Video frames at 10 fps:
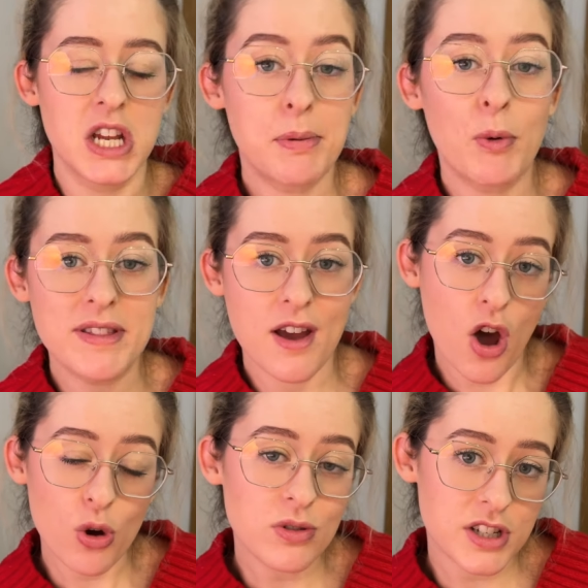but when they're
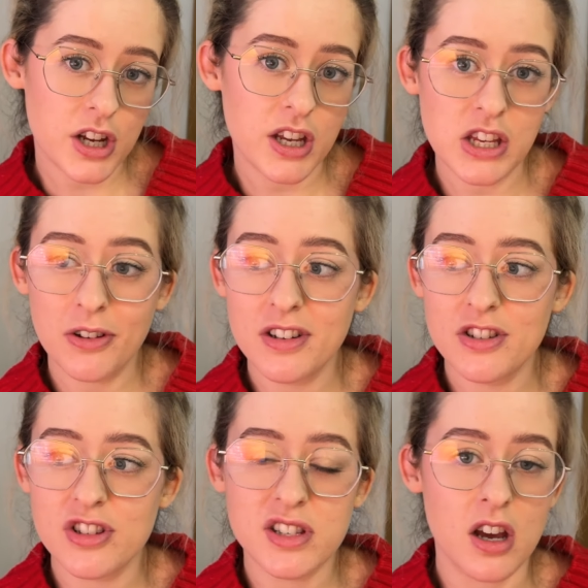older you
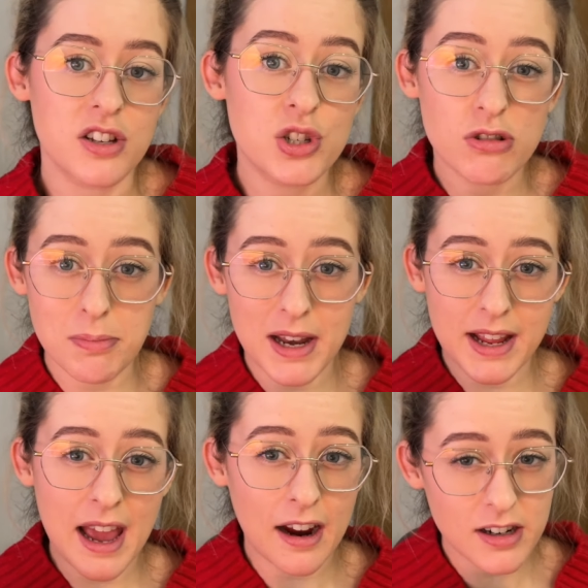can start scribbling
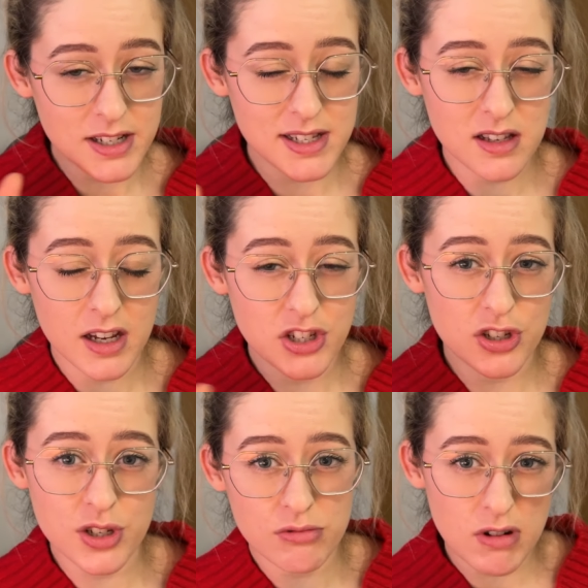harris has started to
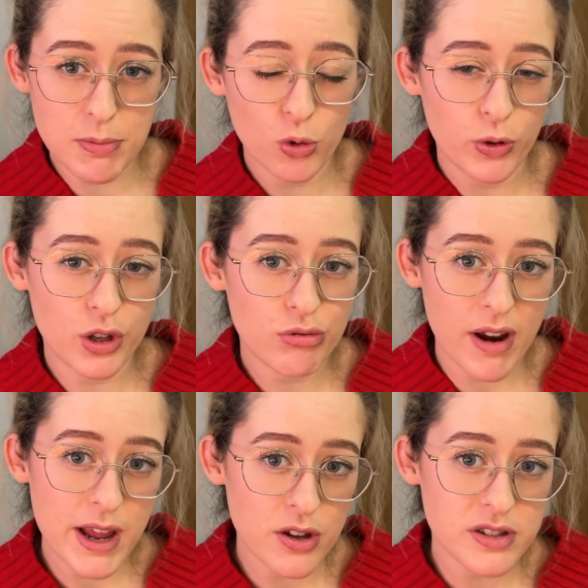scribble with
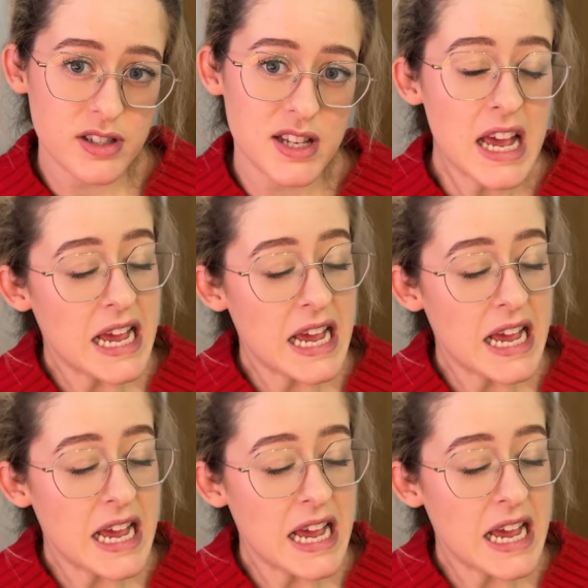crayons